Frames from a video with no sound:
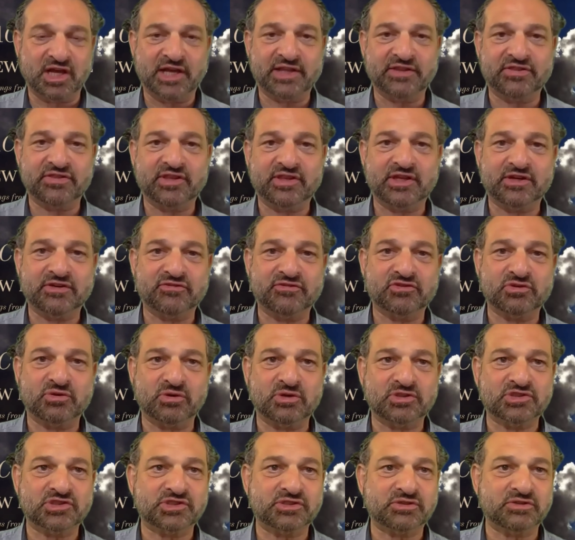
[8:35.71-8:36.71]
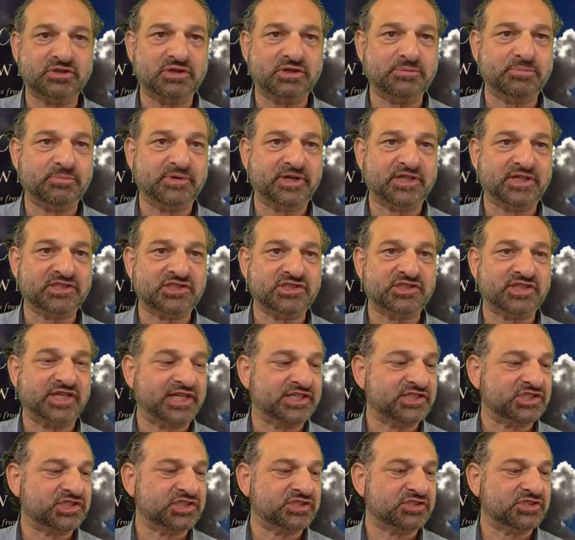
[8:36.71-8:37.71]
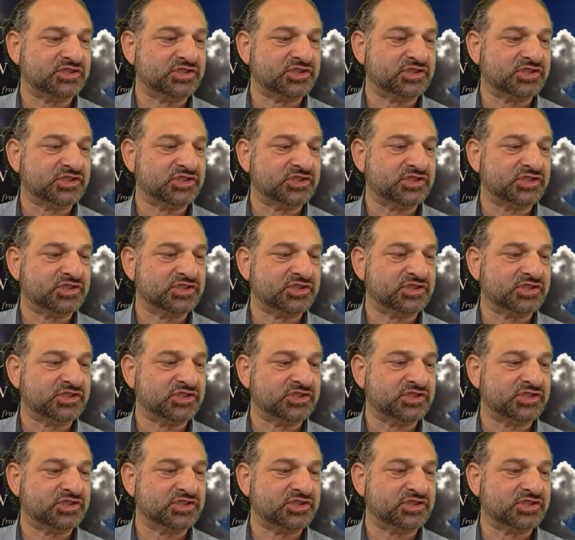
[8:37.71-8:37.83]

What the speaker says: And then, of course, there are presentations.